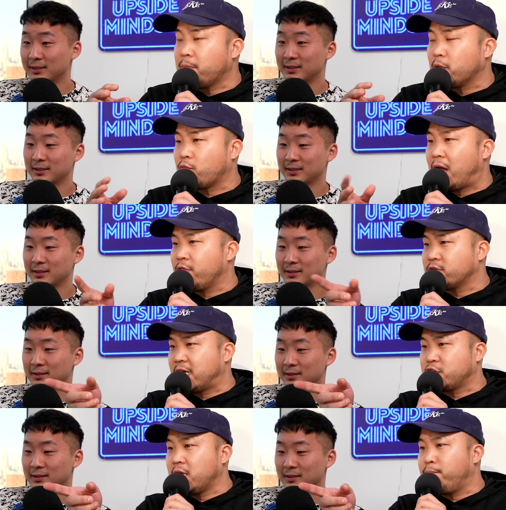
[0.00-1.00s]
Speaker 1: people around. There's
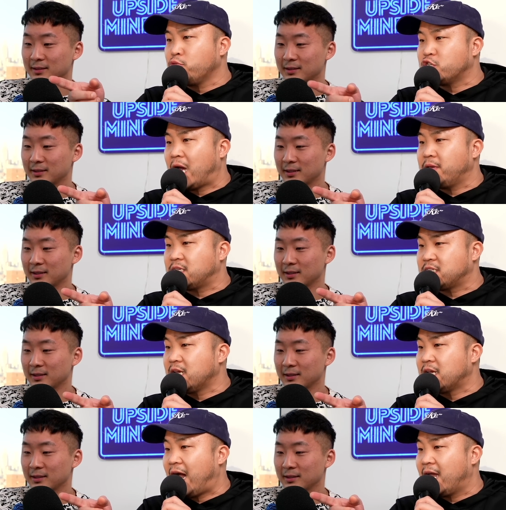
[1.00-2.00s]
actually a Punjabi
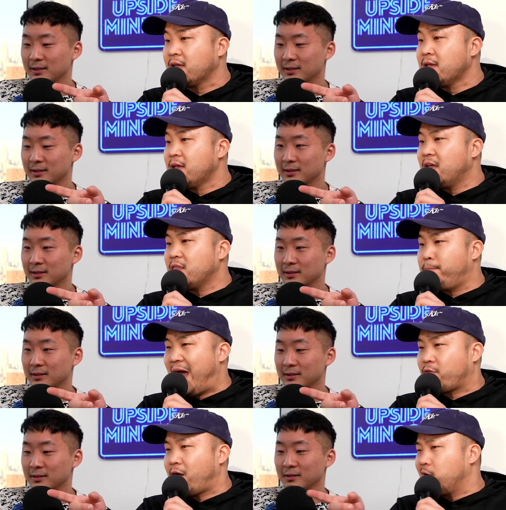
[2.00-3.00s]
Sikh guy in the
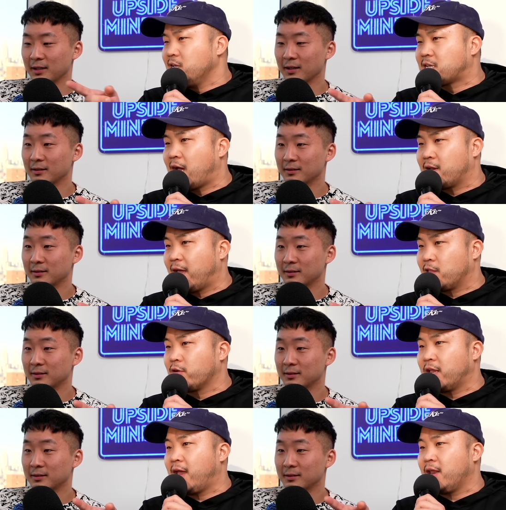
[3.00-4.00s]
background. He's yeah. kind of like
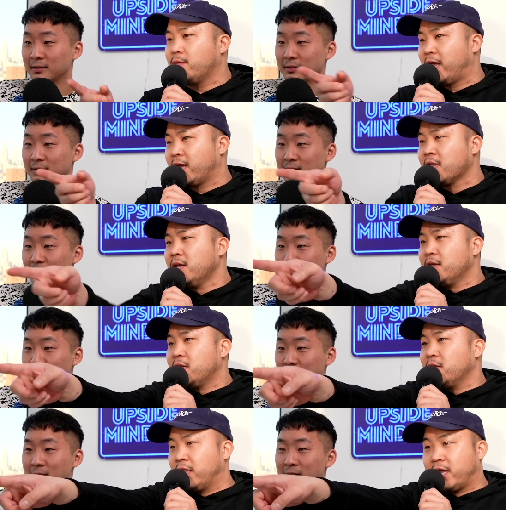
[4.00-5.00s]
looking at him like
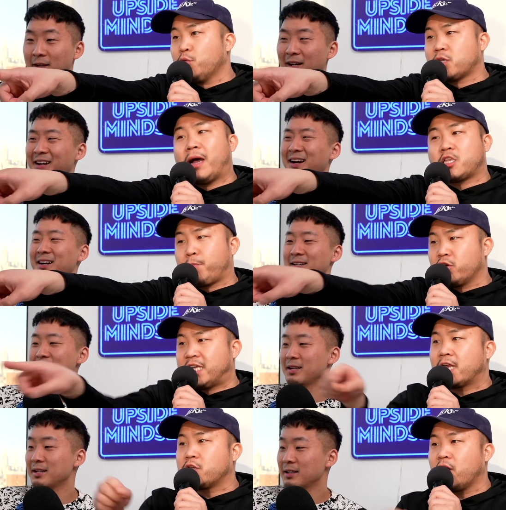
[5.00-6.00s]
he like he was about to
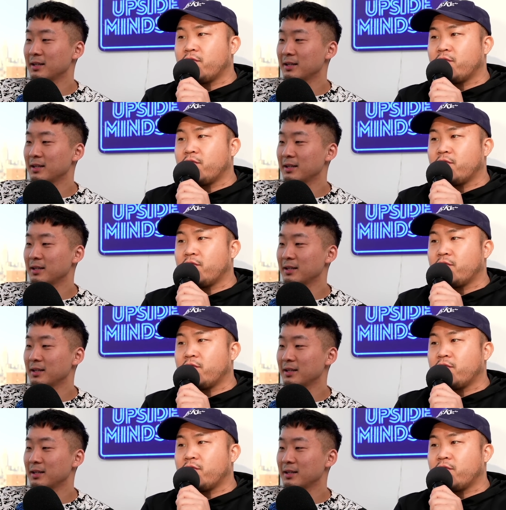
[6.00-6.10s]
protect her